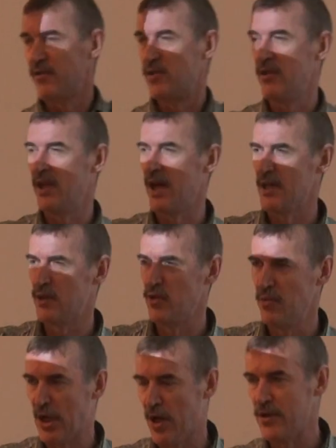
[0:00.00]
there has to
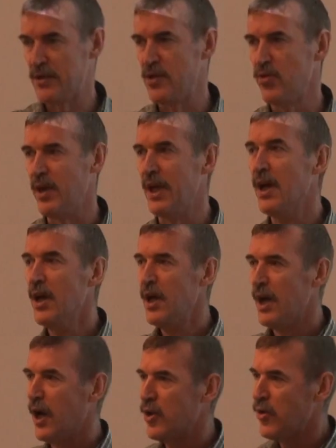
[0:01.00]
be a clustering
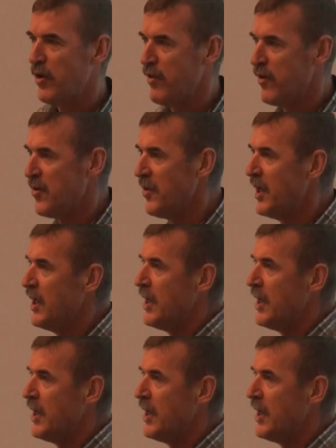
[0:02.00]
algorithm,